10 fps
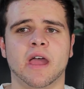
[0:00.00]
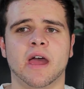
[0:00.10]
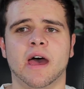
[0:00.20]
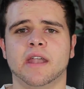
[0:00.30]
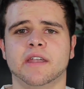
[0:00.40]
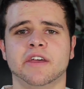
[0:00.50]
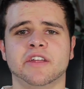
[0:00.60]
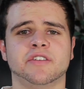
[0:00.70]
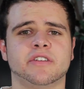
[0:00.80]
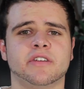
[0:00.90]
and
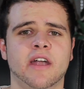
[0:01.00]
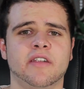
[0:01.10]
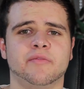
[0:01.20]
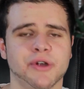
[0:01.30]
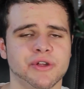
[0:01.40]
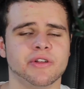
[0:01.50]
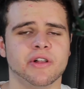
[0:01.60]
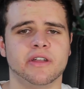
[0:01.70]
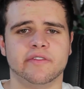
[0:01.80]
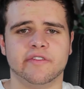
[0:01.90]
it's kind of brutal and